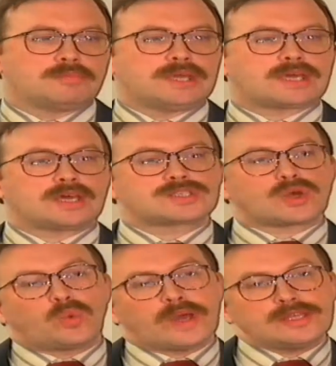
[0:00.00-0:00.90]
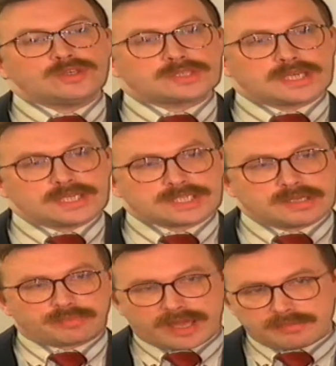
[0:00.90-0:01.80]
Because when you teach
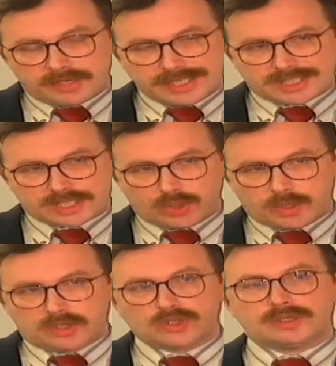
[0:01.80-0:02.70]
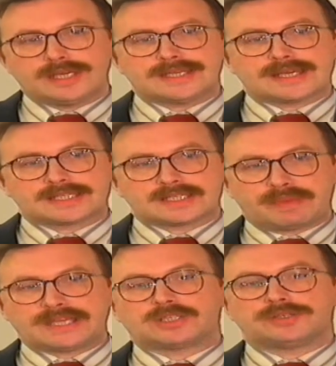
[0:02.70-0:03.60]
primary school, you need
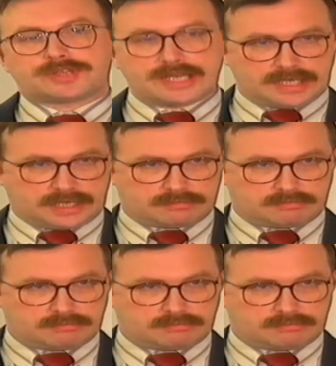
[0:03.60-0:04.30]
special training.